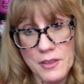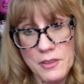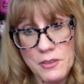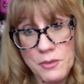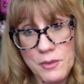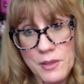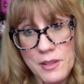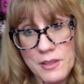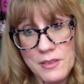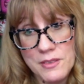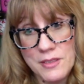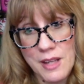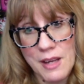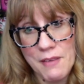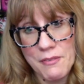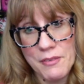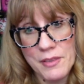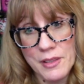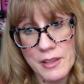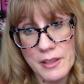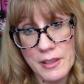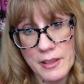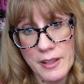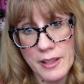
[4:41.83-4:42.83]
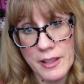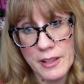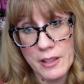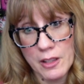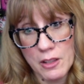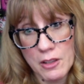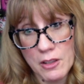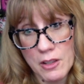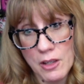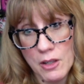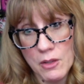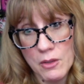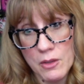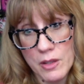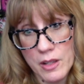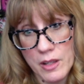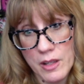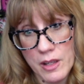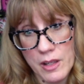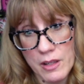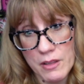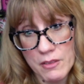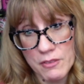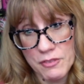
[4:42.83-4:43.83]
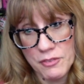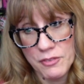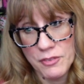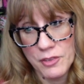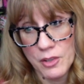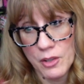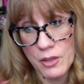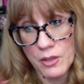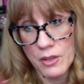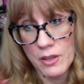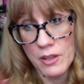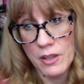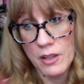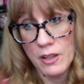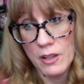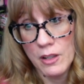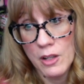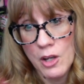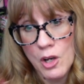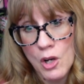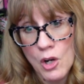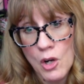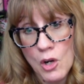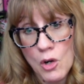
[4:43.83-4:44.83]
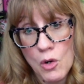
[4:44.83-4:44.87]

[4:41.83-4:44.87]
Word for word: This one is definitely like a coconut floral,